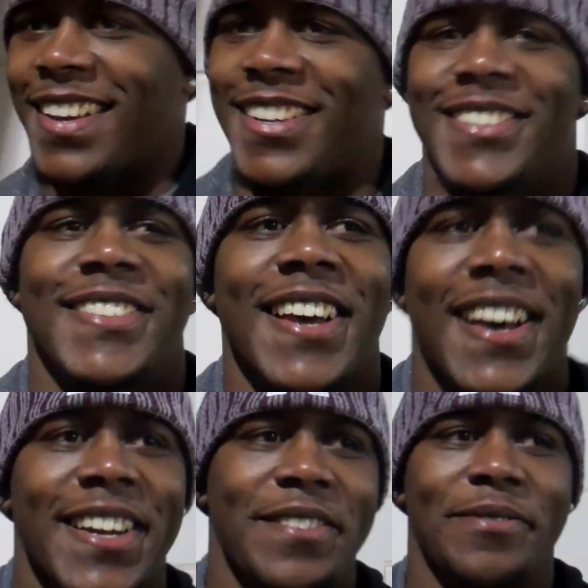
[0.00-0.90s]
Oh, no,
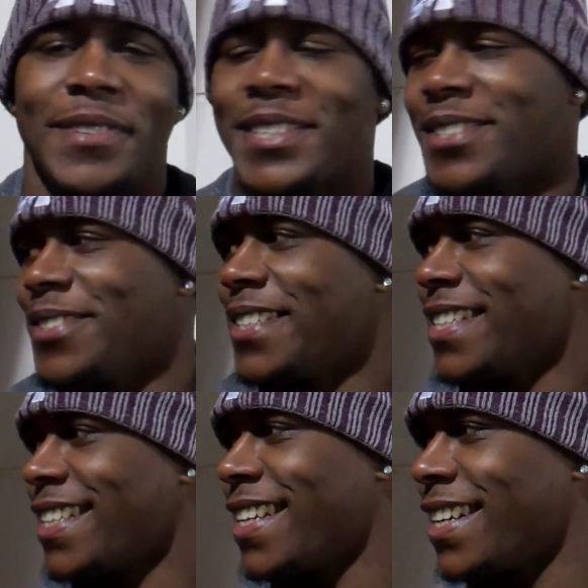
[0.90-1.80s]
I don't feel too
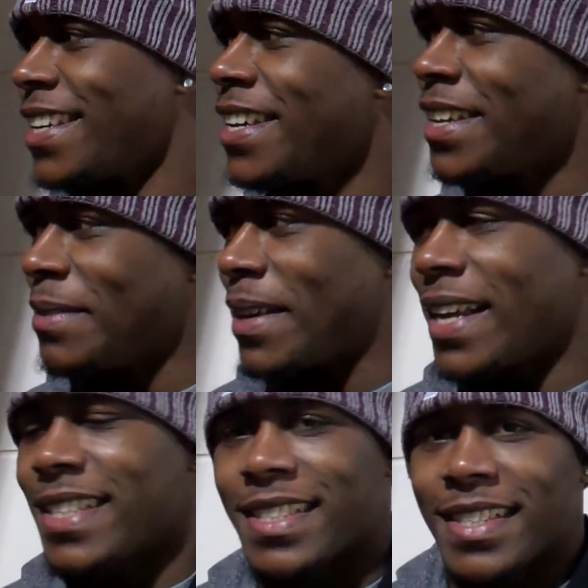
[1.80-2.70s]
good. But
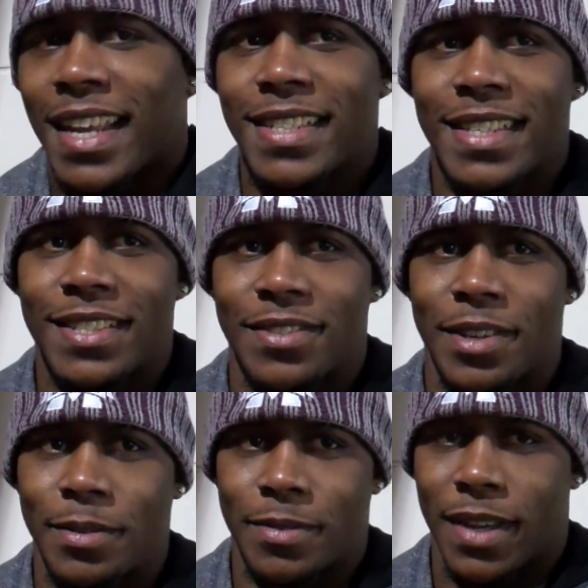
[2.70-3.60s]
I just you
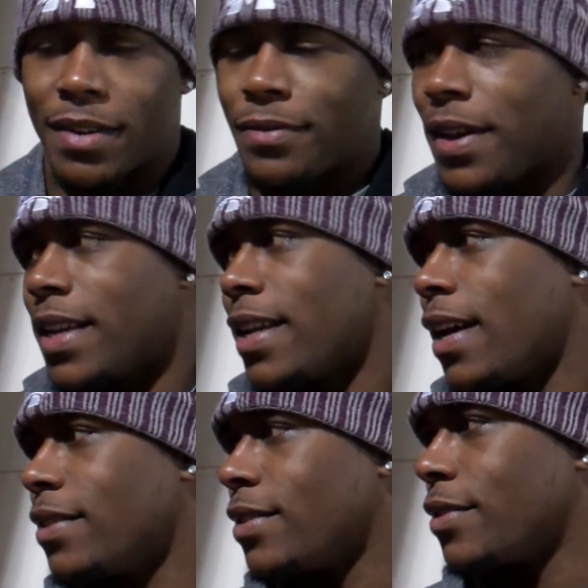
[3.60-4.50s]
know, try to fight it out, you